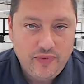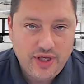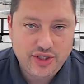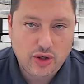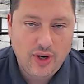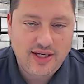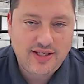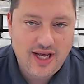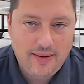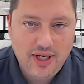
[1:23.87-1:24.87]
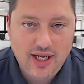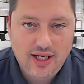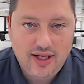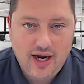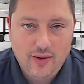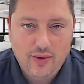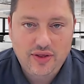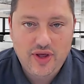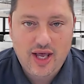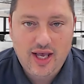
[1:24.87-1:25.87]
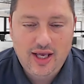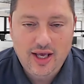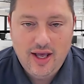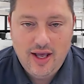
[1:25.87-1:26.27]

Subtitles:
It's a great time to get in there with a